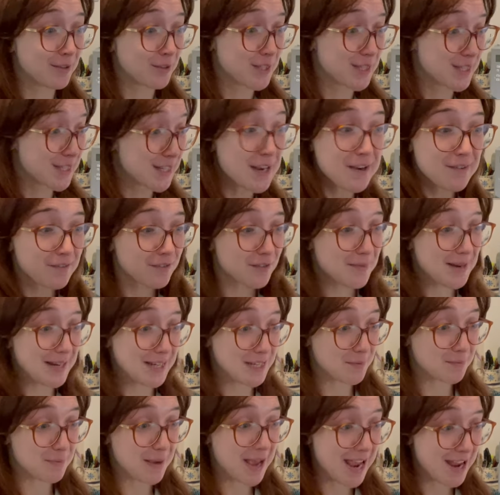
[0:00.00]
for me
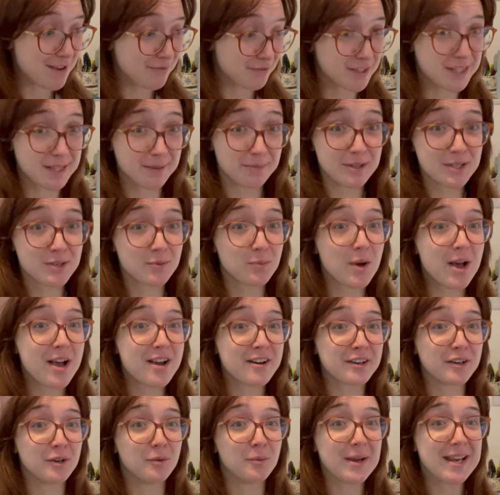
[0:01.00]
to pay for someone to
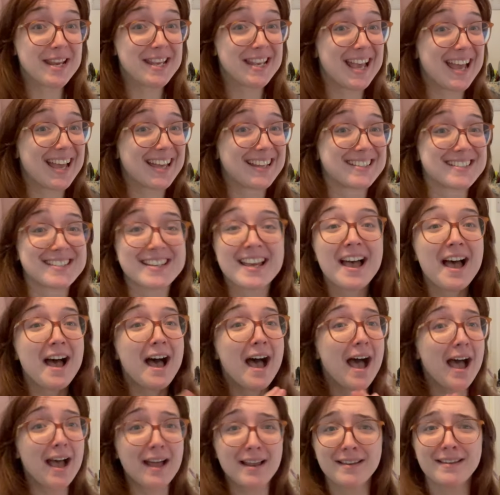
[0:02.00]
work on a weekend.
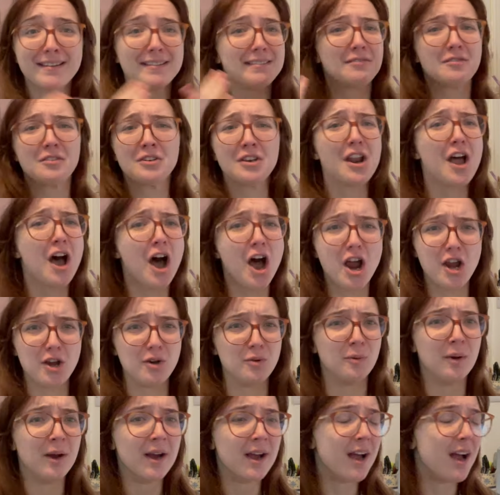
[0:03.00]

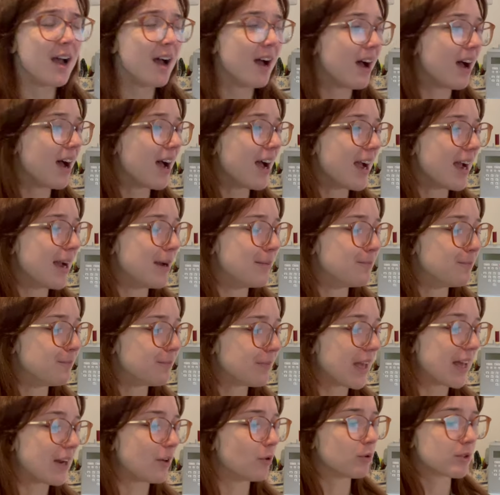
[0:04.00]
No.
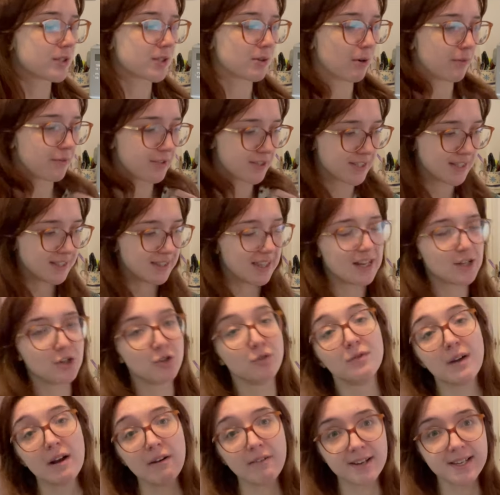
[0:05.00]
And also, obviously, then you're
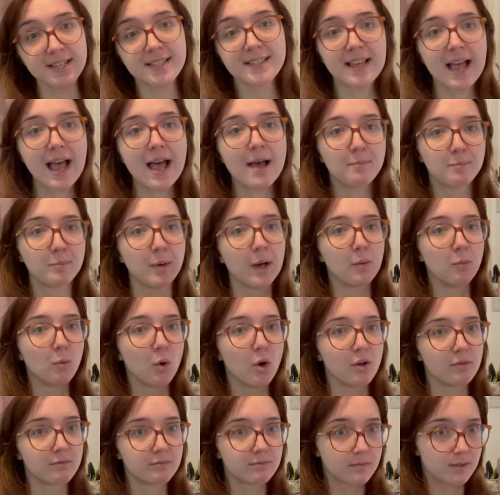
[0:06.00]
very set by
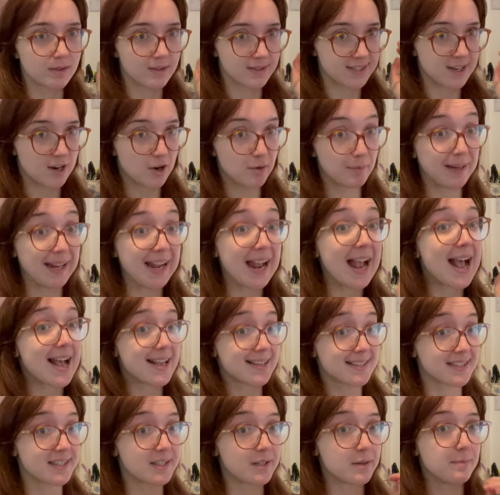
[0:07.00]
what the ceremony
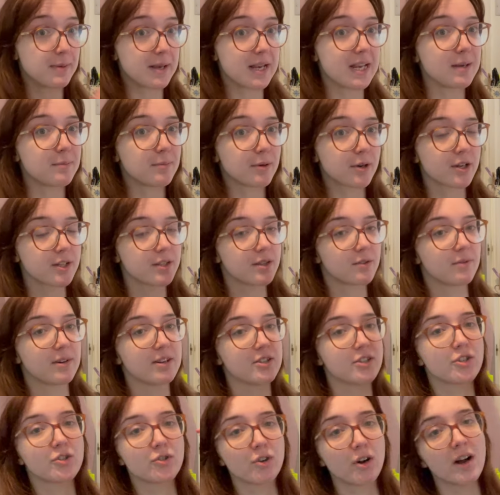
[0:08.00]
has to be, because the
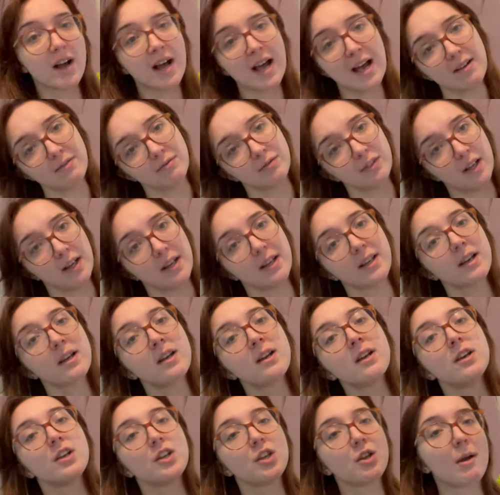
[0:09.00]
registrar have, like,
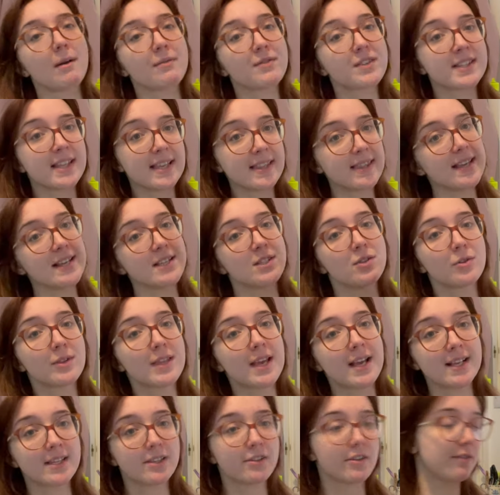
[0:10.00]
you have to say this or
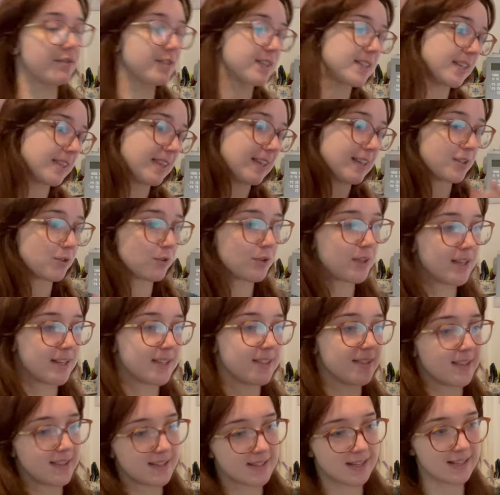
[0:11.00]
this, you have to say this or this,
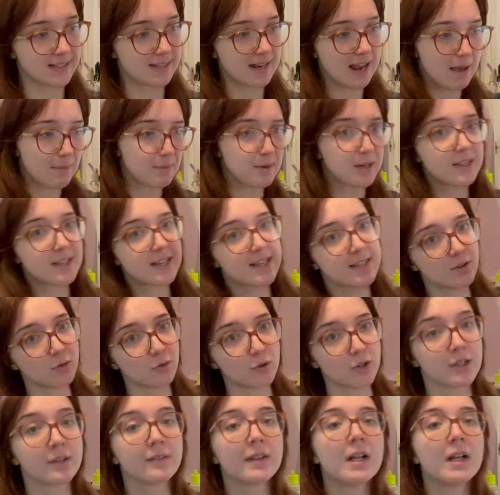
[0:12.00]
and this has to happen in this order.